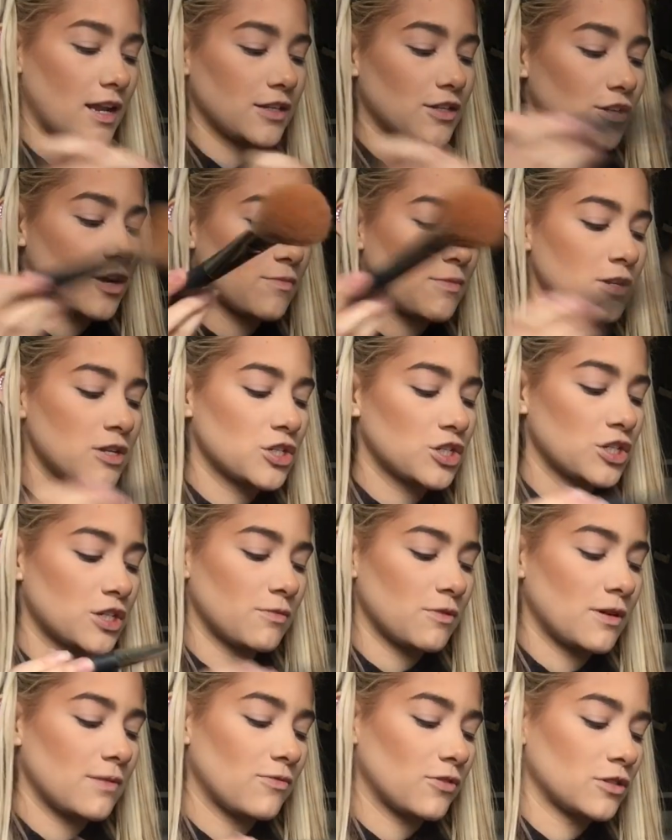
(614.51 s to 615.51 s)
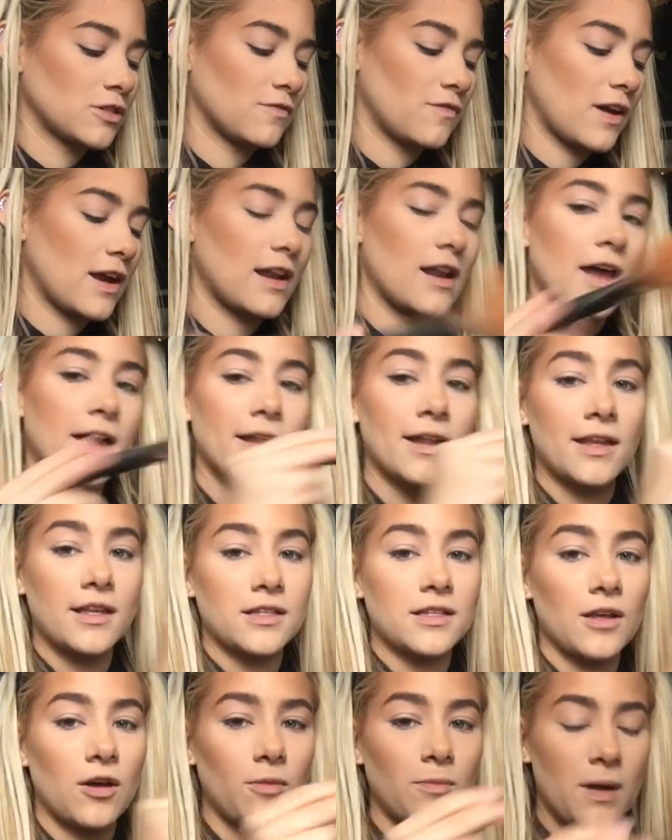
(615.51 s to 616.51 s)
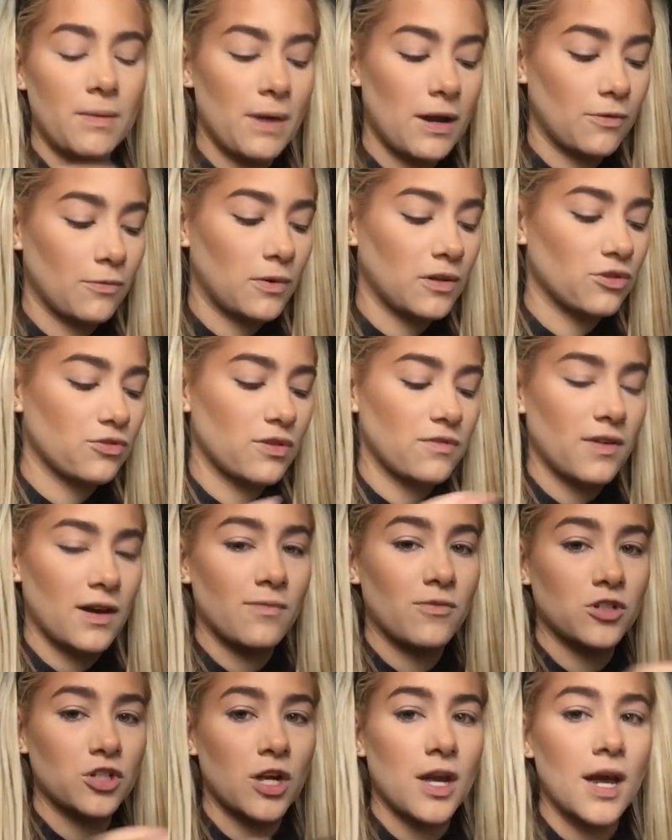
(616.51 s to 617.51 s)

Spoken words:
I like to go in with a shimmery bronze very lightly on my MAC 135 brush